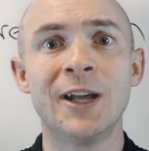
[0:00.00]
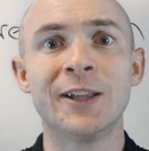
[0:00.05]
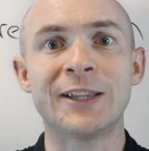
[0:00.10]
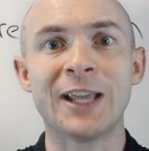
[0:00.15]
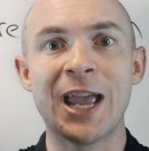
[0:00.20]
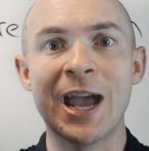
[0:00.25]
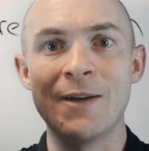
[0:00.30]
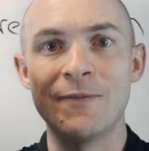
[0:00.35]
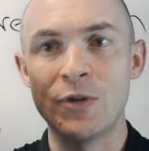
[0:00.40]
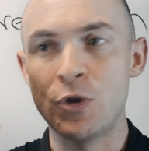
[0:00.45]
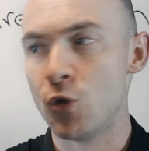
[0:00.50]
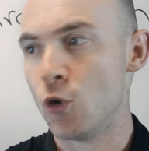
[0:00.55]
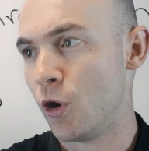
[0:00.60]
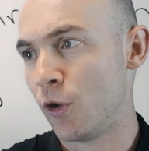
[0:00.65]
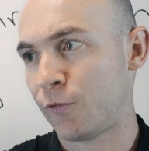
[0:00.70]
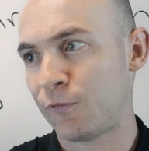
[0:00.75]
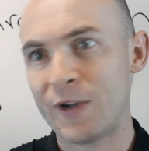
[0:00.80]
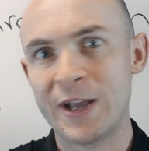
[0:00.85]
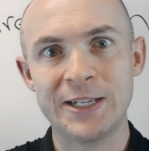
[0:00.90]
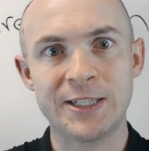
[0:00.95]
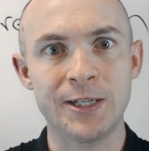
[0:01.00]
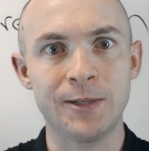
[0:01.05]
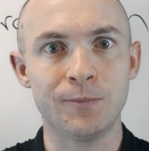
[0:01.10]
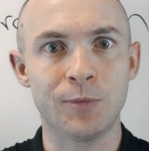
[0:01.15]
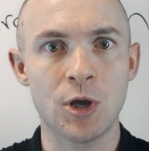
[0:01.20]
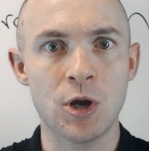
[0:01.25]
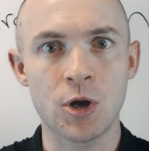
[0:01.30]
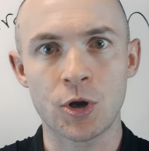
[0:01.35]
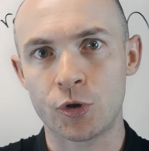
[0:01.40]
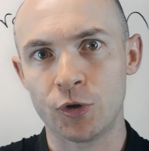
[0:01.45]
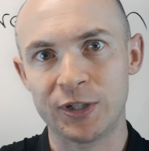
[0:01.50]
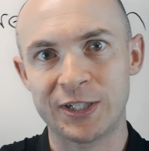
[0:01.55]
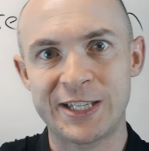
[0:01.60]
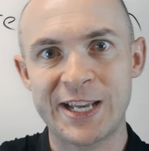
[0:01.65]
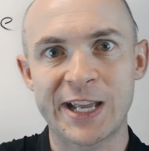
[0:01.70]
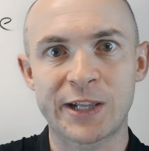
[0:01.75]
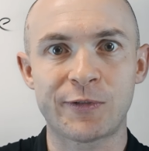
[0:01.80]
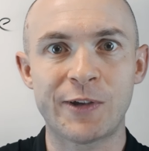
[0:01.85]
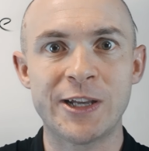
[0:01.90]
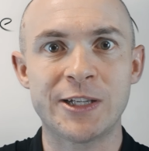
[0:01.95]
they have a north-facing block or a
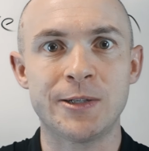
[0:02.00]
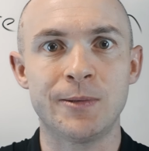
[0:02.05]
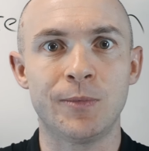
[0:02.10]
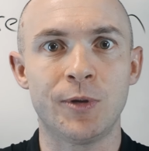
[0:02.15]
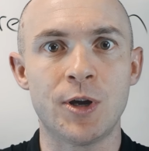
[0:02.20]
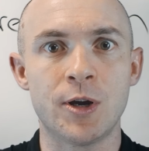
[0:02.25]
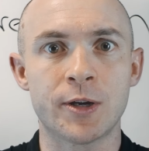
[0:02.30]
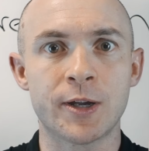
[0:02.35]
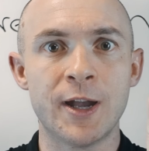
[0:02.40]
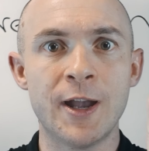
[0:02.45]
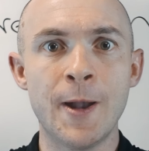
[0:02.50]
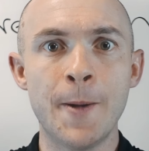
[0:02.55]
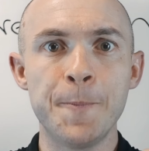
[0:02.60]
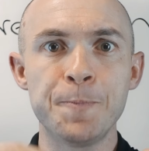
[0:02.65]
south-facing block,